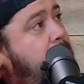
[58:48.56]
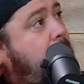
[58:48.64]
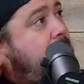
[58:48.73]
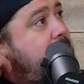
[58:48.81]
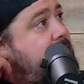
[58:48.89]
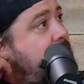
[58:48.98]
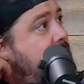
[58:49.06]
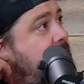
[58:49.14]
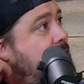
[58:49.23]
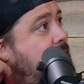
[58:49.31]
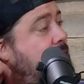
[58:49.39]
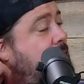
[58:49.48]
But
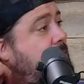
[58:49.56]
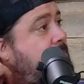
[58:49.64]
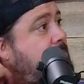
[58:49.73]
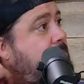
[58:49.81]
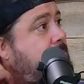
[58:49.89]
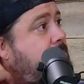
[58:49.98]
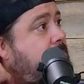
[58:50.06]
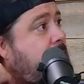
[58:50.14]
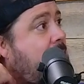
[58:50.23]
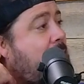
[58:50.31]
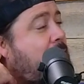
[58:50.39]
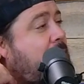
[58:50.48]
uh,
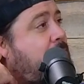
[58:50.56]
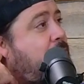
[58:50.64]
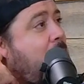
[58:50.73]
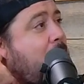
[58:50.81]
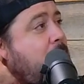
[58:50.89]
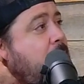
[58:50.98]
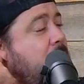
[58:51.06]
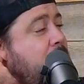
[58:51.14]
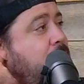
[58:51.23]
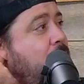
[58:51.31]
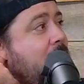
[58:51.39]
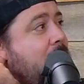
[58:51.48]
I would probably
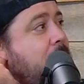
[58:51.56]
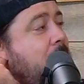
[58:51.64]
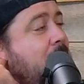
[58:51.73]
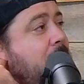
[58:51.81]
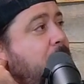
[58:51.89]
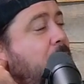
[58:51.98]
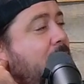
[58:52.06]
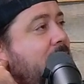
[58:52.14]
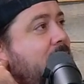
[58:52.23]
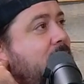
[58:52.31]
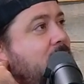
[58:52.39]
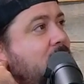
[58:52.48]
break my
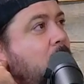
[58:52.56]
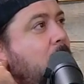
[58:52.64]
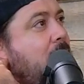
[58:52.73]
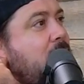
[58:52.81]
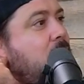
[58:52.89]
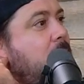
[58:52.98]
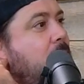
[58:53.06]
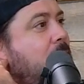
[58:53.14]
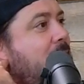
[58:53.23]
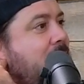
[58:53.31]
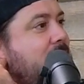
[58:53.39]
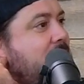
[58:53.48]
break the sober October
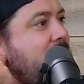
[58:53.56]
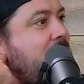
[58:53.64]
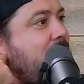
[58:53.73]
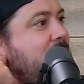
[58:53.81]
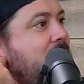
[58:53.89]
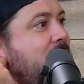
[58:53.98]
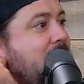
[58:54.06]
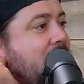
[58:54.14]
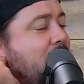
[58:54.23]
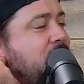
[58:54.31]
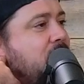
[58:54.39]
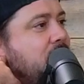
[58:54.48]
right at the end. I'd
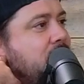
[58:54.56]
have yeah.